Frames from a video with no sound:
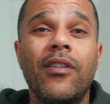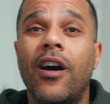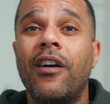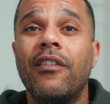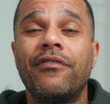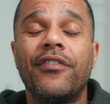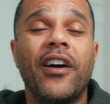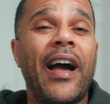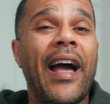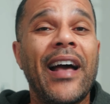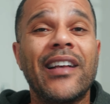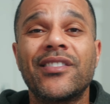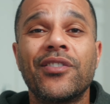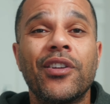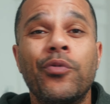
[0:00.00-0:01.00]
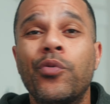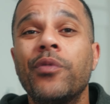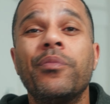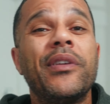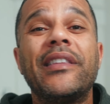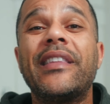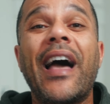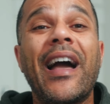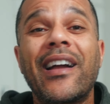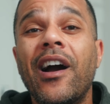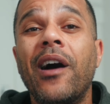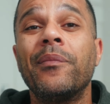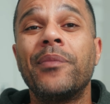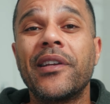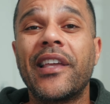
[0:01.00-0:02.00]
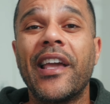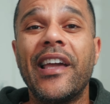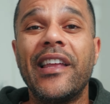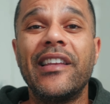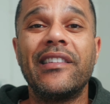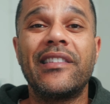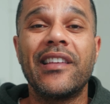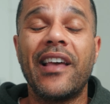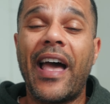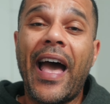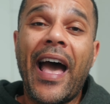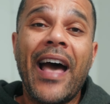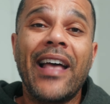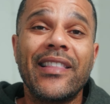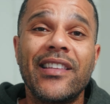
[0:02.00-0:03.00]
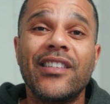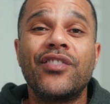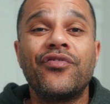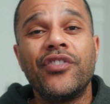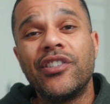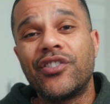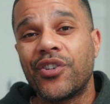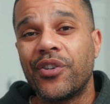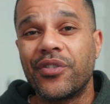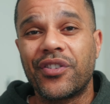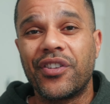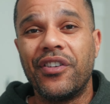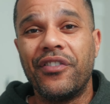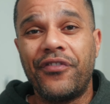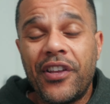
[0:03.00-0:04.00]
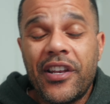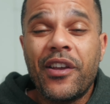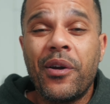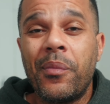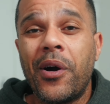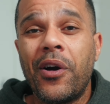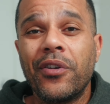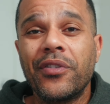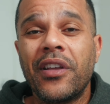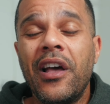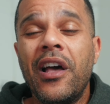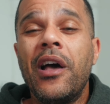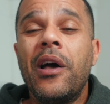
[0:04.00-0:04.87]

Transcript: of a hassle. It wouldn't be that complicated to add this feature to video mode.